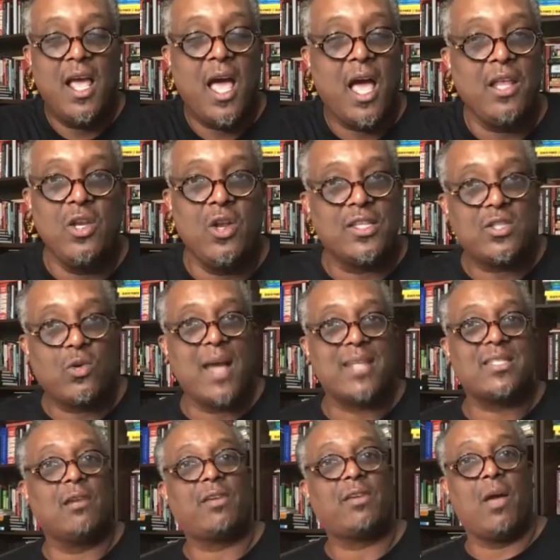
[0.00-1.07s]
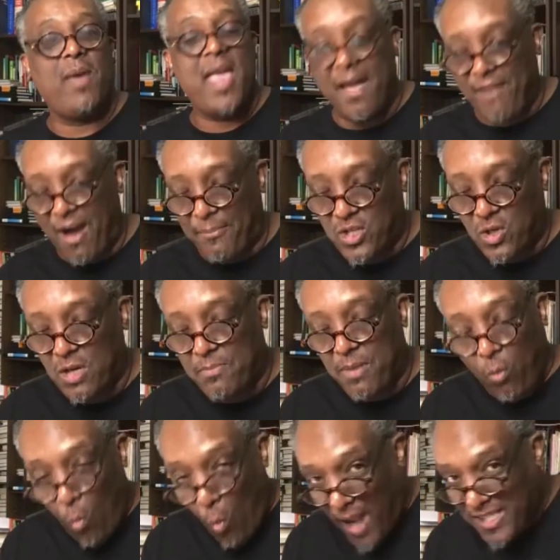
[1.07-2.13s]
This question of, can we have opportunity? But
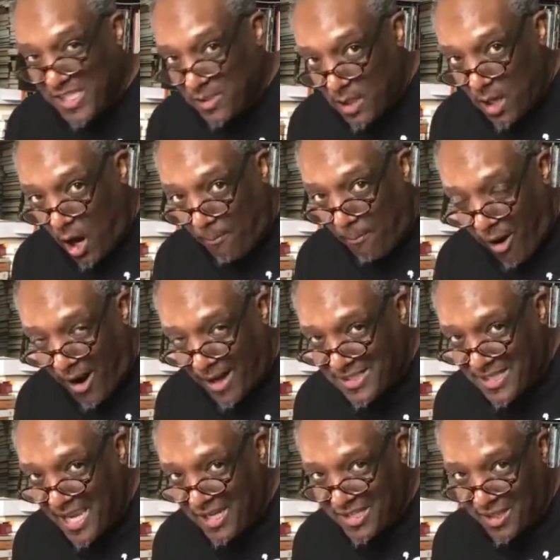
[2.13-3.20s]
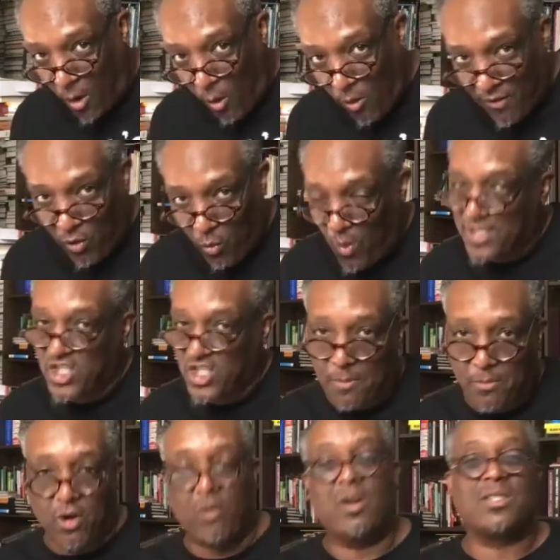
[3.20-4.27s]
once apartheid is over, once
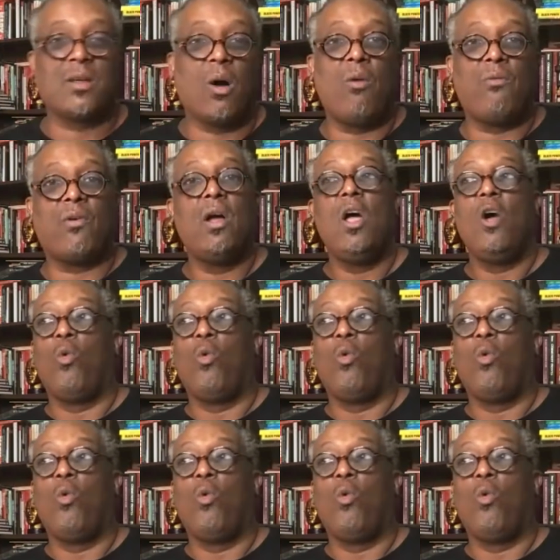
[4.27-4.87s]
Crow is over,